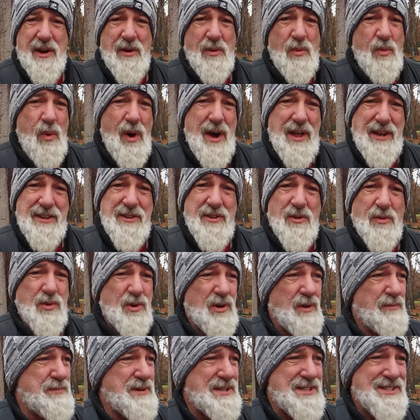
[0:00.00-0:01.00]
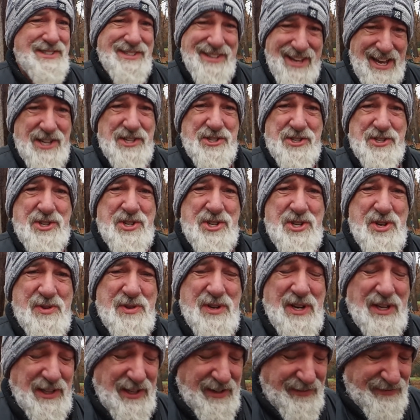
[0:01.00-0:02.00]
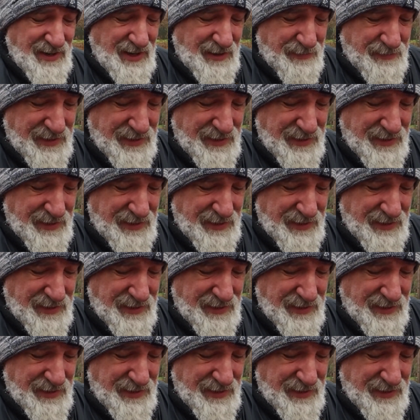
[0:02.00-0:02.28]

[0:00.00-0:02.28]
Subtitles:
what in the world possesses you to live up